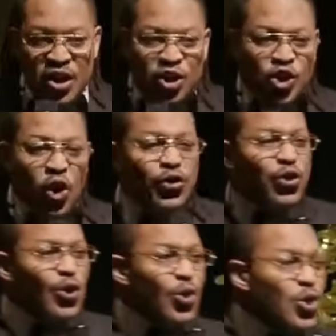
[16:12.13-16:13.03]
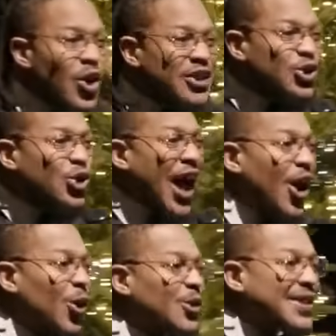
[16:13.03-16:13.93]
So through your
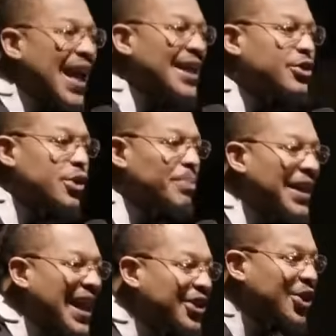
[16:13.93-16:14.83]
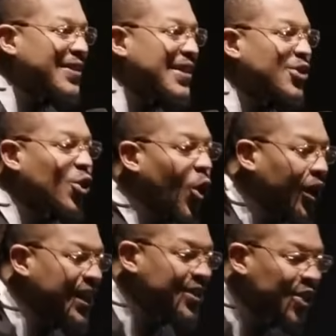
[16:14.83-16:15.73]
trials and tribulations, his
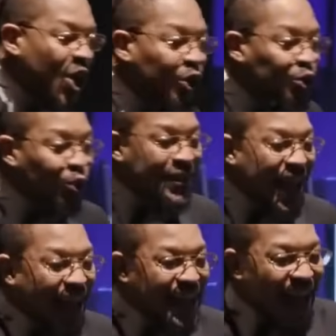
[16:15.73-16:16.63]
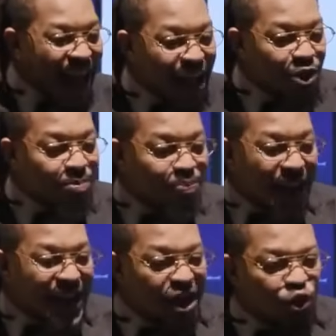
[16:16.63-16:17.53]
goal is to take an iron
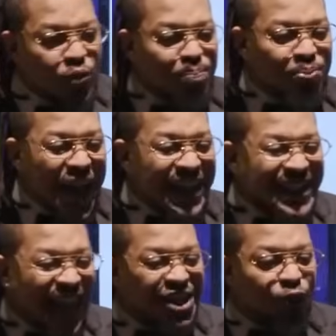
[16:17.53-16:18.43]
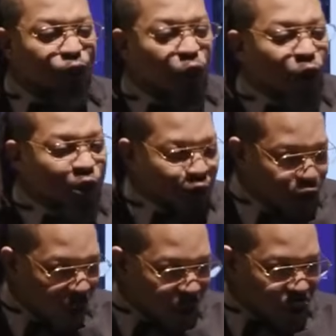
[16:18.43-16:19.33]
brand and to brand that false
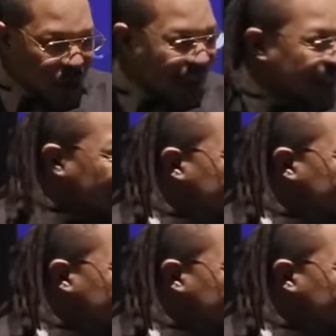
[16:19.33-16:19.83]
doctrine,